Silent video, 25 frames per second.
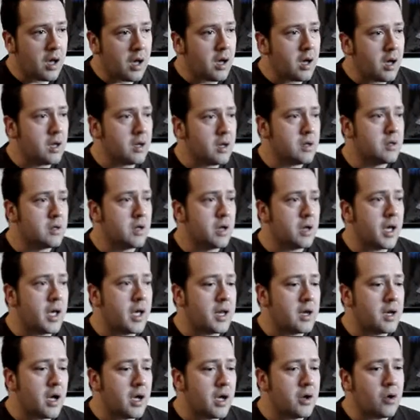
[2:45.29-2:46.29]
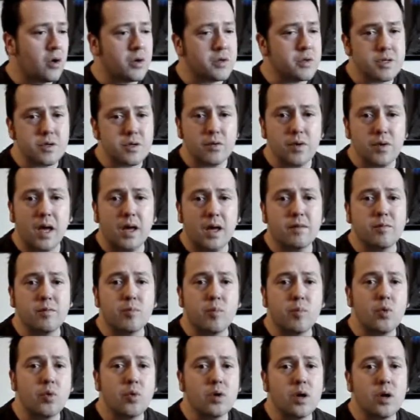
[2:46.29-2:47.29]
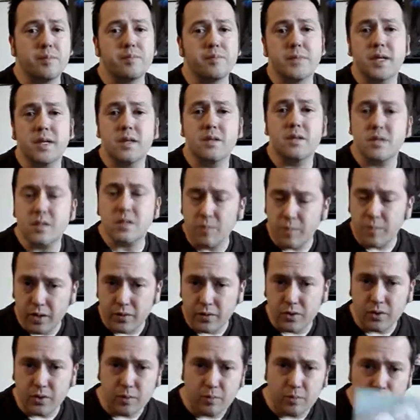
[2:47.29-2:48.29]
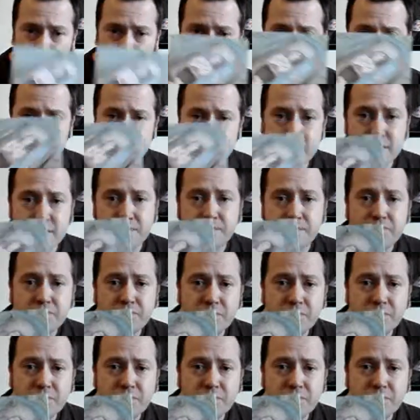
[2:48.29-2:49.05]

And I also have more updates about Caprice.